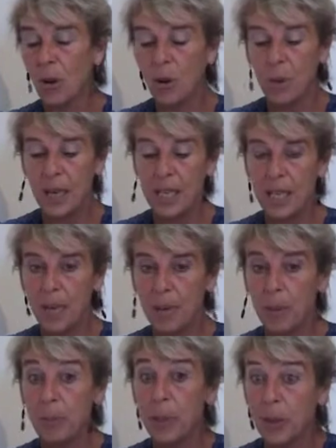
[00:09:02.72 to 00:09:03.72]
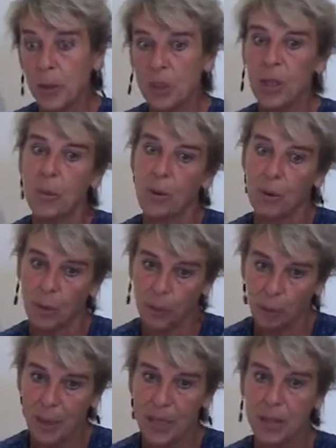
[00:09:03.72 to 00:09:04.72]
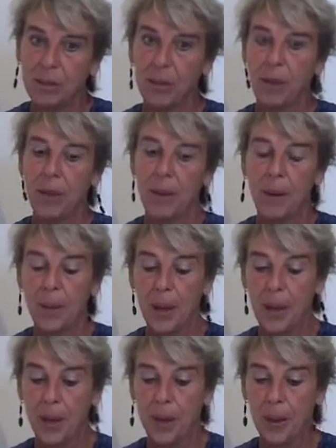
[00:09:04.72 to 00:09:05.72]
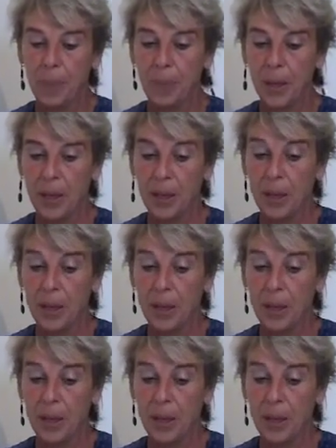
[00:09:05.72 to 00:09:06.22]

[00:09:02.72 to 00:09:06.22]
always came up because they were best um,